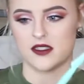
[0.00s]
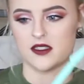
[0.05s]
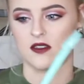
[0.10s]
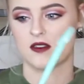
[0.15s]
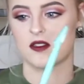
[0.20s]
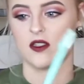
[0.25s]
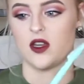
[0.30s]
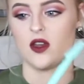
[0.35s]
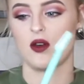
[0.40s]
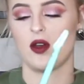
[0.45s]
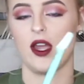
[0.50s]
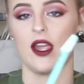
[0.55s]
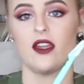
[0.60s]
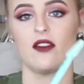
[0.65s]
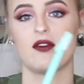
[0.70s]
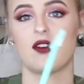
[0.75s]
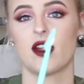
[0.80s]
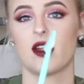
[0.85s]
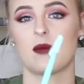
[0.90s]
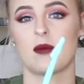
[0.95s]
So I
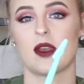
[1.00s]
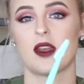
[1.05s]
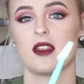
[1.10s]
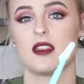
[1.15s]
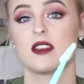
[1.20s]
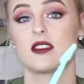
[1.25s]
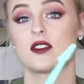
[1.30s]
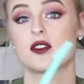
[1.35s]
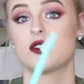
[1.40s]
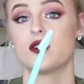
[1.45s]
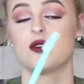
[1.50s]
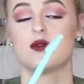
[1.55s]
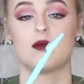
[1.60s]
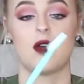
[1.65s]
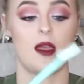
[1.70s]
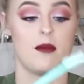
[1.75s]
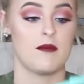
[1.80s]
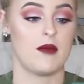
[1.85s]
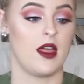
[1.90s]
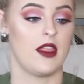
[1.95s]
have recommended this to
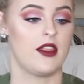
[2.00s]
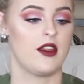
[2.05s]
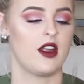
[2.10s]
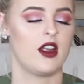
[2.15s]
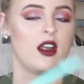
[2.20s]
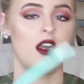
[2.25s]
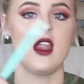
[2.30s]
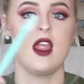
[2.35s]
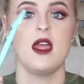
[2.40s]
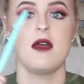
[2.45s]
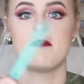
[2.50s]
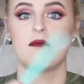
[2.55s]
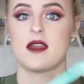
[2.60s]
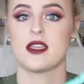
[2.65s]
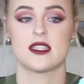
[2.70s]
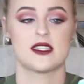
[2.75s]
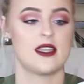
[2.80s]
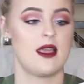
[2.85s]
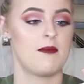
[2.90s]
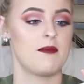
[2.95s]
my mother, my
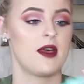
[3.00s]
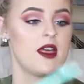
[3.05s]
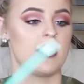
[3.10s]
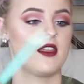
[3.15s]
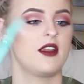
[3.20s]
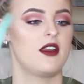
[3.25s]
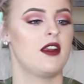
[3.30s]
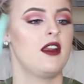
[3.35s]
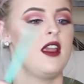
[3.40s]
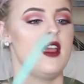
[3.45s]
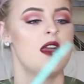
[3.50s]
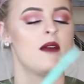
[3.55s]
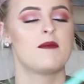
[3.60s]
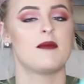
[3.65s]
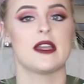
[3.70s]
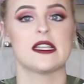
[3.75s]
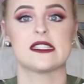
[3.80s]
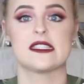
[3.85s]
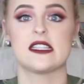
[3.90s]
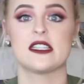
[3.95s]
stepmother,
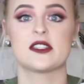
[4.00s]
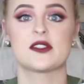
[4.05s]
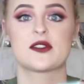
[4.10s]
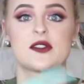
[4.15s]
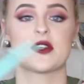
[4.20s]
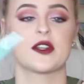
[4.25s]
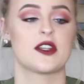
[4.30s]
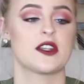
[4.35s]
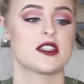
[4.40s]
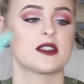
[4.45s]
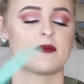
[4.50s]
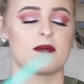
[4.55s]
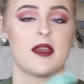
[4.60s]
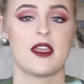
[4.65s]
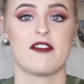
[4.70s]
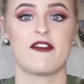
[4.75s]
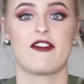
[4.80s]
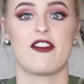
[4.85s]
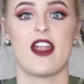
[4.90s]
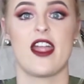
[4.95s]
my sisters,
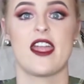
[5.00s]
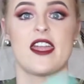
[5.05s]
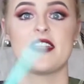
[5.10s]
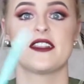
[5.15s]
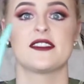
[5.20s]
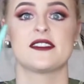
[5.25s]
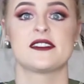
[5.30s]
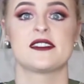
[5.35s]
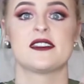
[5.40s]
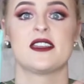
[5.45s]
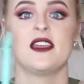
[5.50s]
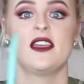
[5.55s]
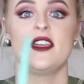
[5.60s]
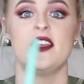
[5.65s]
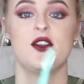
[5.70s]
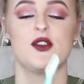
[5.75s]
my friends.